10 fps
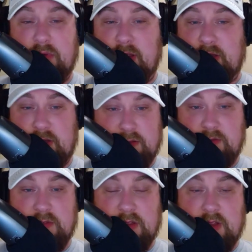brand
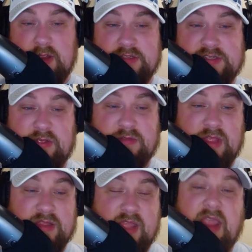new. So
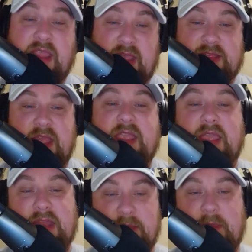th- they get they
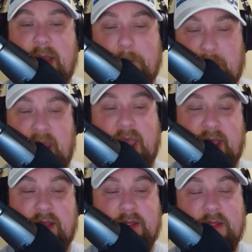get in my
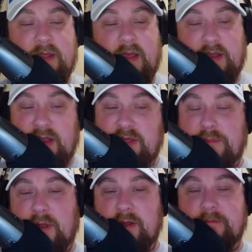bad. Another
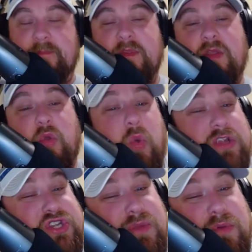part
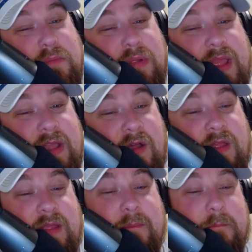questionable play
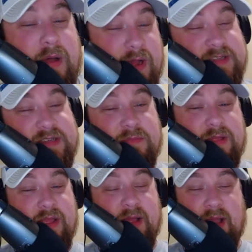calling,
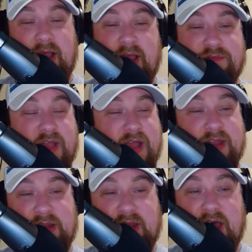possibly. I, I've
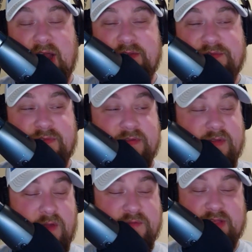gotten a lot of
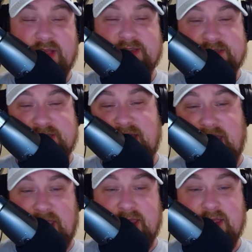over the last
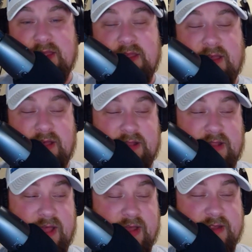day, a
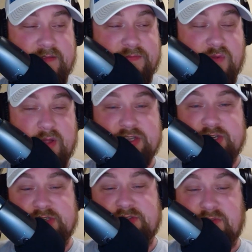lot of
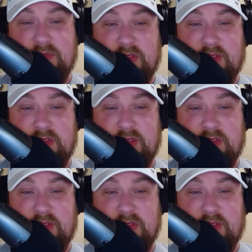questions from